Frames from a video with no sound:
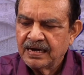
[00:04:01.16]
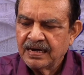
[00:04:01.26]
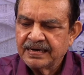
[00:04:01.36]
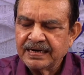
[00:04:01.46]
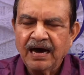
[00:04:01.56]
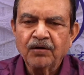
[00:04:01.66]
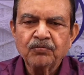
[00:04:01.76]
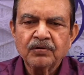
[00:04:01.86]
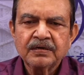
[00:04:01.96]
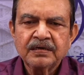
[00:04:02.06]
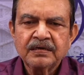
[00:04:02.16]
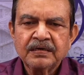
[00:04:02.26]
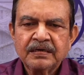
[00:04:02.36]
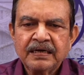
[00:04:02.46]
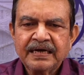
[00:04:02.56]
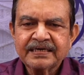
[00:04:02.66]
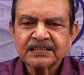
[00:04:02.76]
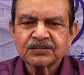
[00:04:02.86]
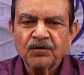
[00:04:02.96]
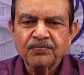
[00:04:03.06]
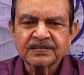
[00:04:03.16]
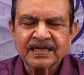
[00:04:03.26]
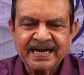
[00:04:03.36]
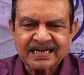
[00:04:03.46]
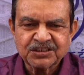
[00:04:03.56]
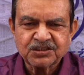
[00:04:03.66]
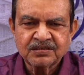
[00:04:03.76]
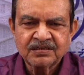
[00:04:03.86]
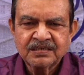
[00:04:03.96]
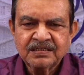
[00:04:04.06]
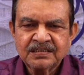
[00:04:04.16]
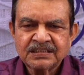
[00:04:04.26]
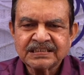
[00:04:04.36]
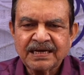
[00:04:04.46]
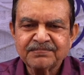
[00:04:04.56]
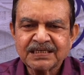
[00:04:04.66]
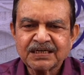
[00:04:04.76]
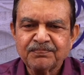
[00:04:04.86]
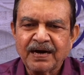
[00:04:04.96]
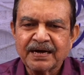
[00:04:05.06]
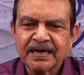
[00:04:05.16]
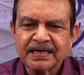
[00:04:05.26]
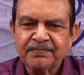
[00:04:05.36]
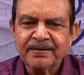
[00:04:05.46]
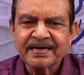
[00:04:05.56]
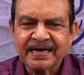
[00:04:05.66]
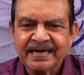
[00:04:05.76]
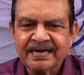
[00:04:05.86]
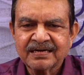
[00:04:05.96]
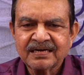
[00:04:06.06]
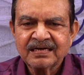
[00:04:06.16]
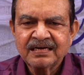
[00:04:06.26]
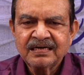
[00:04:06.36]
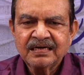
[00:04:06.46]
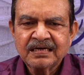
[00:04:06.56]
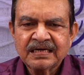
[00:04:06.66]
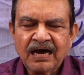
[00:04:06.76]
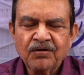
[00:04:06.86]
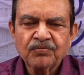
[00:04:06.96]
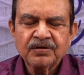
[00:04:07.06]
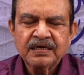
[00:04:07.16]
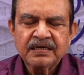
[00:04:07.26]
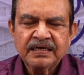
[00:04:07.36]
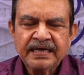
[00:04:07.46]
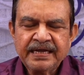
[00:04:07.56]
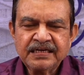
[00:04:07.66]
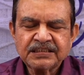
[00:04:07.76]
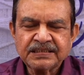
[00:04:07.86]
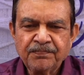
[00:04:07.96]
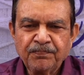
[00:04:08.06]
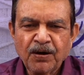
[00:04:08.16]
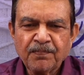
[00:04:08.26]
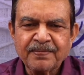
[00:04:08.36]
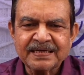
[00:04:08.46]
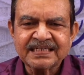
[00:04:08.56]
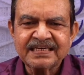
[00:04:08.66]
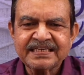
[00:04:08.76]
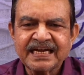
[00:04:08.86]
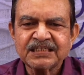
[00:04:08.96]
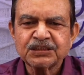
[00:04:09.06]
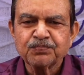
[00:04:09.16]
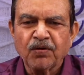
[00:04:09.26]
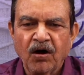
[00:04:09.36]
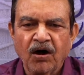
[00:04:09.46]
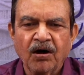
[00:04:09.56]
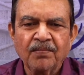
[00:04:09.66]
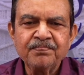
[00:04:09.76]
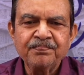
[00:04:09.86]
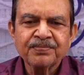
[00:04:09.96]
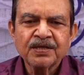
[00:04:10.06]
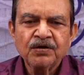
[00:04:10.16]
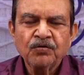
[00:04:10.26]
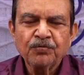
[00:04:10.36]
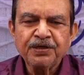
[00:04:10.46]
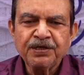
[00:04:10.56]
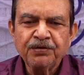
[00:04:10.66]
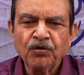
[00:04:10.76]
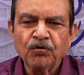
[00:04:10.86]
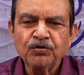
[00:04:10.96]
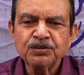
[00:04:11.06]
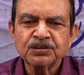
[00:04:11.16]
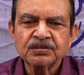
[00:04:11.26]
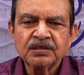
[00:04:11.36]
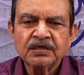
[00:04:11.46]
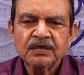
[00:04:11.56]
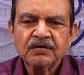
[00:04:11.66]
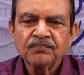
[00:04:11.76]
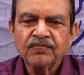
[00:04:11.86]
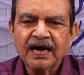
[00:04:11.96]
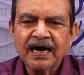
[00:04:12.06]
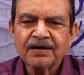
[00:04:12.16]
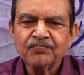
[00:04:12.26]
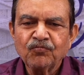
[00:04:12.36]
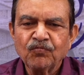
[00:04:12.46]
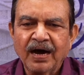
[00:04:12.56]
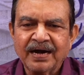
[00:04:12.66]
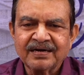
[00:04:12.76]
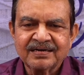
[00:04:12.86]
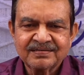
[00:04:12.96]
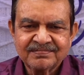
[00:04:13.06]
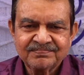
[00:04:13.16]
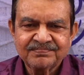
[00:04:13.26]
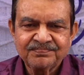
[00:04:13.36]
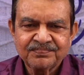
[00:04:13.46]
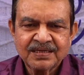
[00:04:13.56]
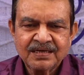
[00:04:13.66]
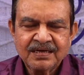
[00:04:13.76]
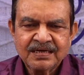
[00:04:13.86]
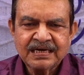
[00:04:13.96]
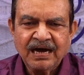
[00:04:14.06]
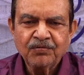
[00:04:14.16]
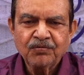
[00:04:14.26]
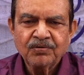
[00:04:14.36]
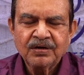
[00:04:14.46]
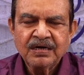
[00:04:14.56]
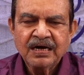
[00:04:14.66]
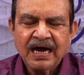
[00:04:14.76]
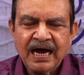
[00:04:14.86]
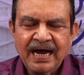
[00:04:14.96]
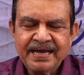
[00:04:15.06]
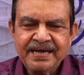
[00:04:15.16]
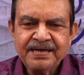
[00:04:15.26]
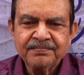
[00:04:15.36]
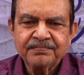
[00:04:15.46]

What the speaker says: Now, let us go for the next. Subject-verb agreement again. Now, in simple present tense form, we use verb 1. Now, I